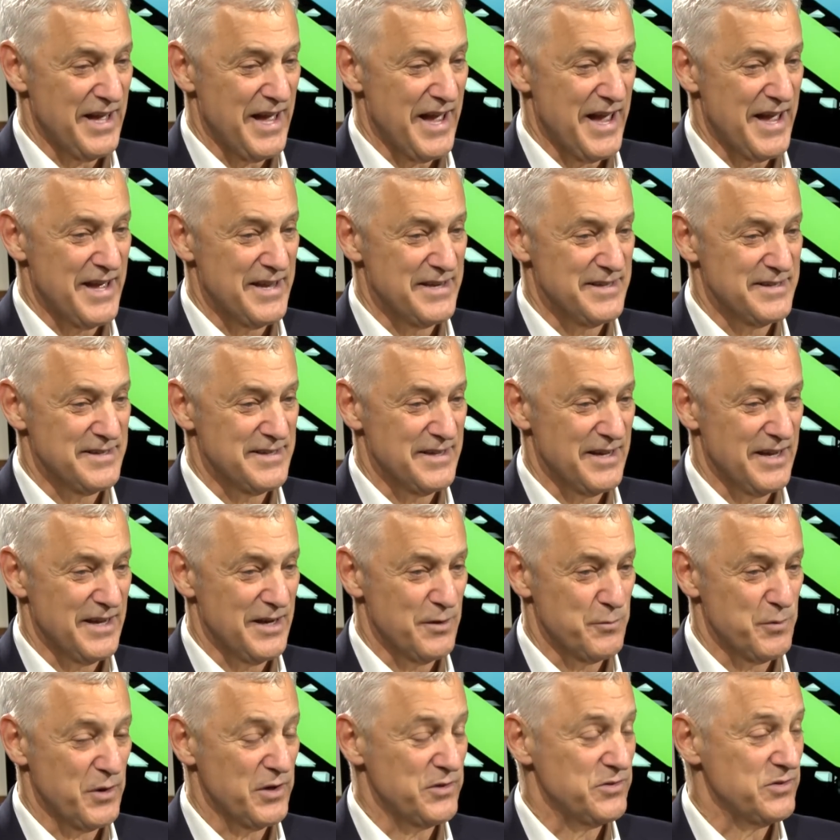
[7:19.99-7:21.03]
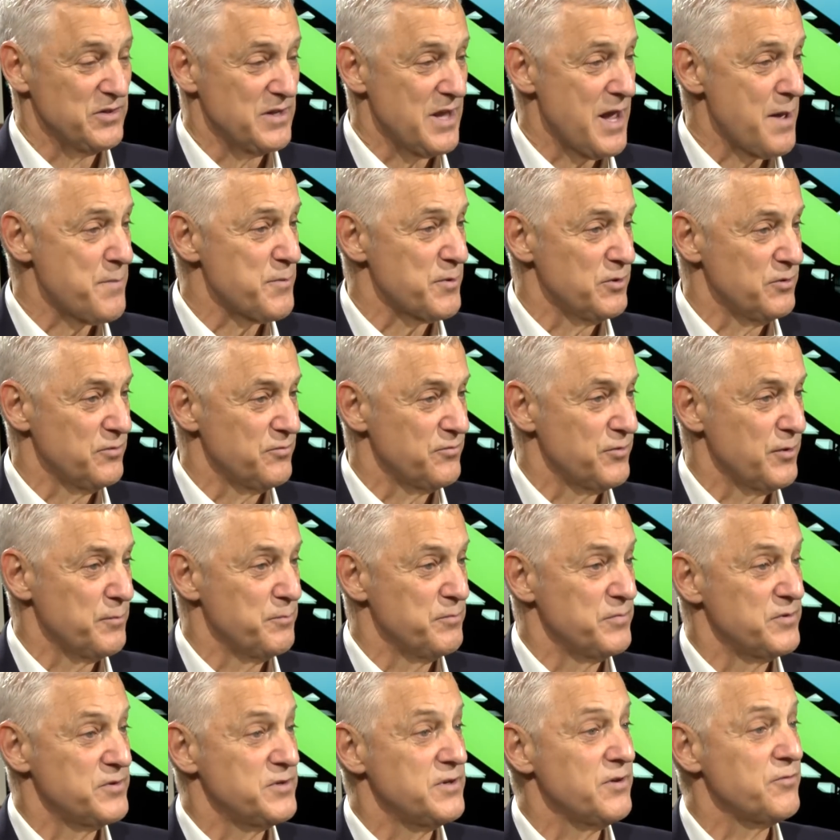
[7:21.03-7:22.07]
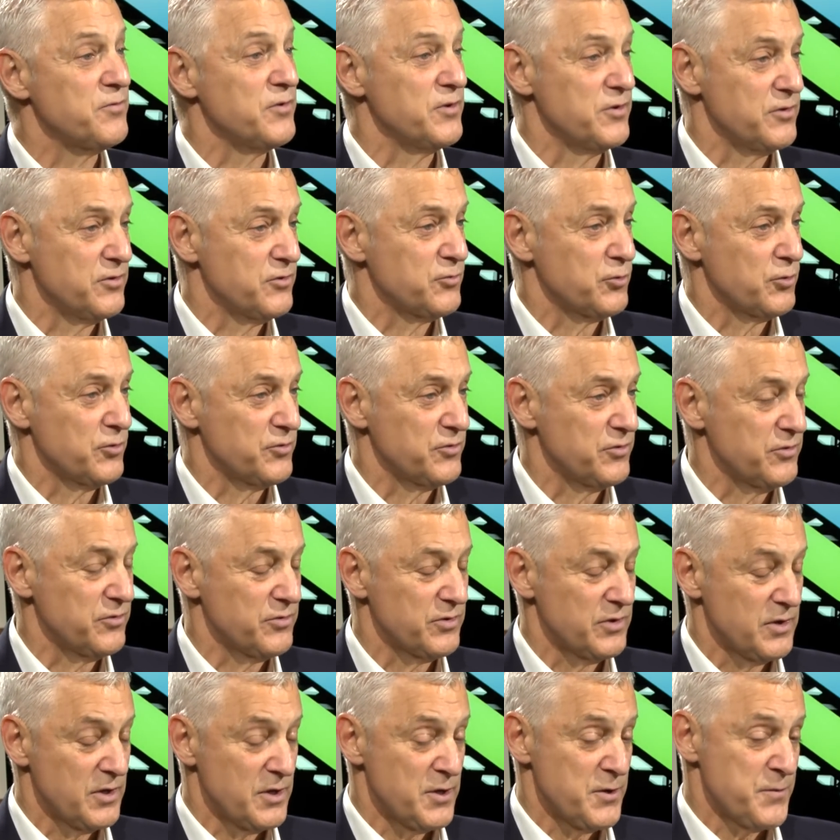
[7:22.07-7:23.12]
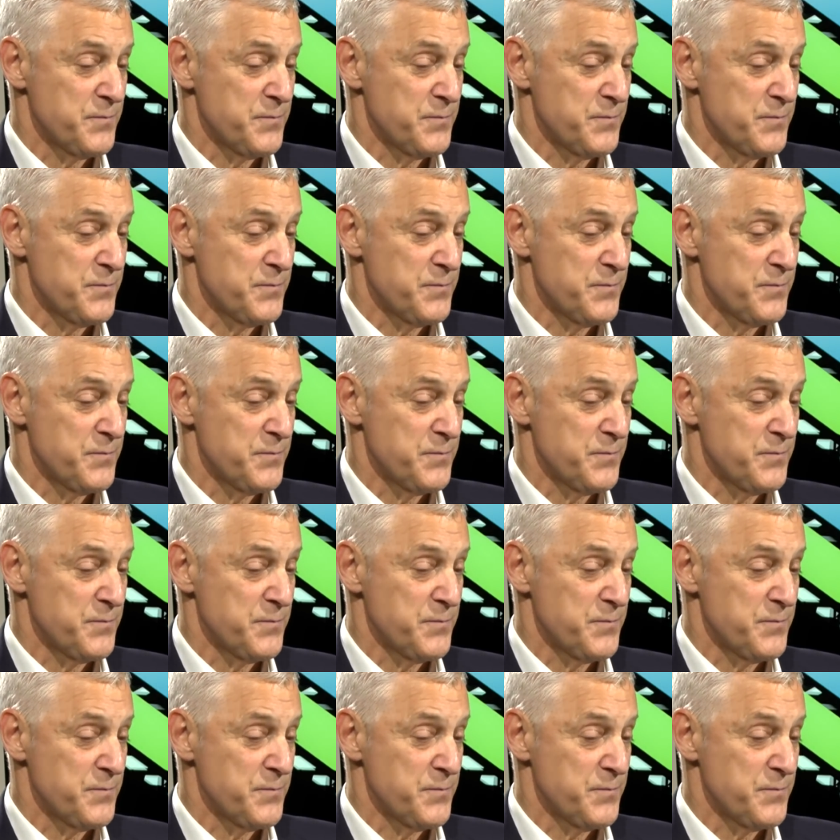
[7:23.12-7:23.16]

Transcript: and raising capital from different sources.